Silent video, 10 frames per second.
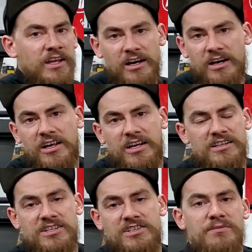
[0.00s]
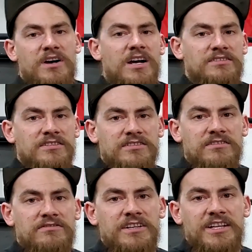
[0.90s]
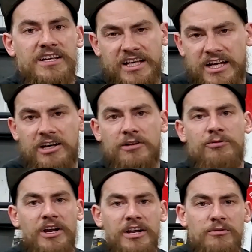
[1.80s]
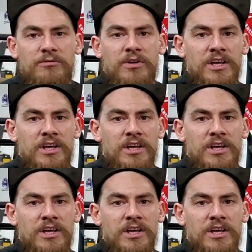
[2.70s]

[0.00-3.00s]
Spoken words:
ignition boxes, stuff like that to kind of upgrade them.